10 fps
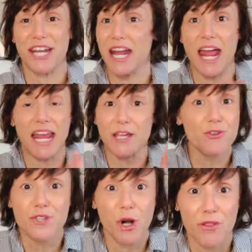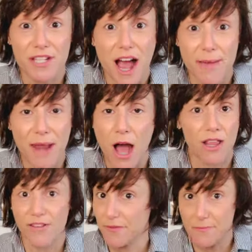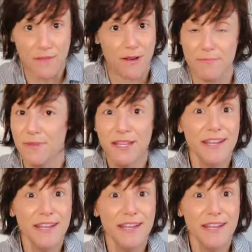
And I use it all the time now. If I'm,